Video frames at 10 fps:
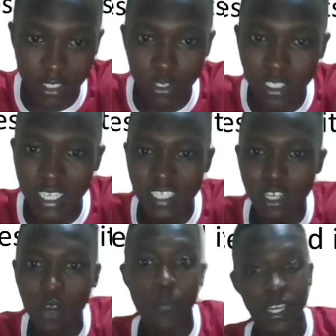So discuss the
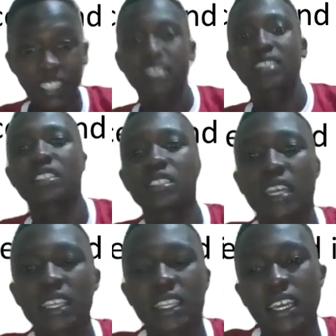complexities
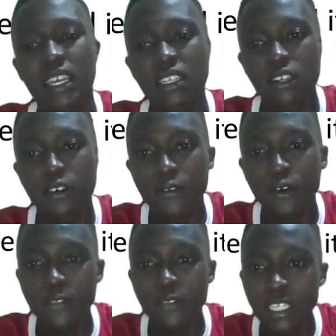of the
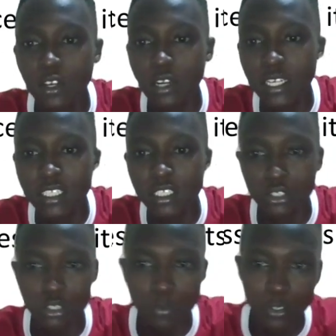
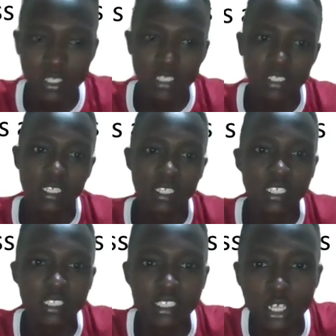decolonization process and
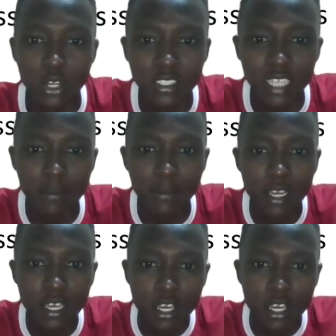its long-term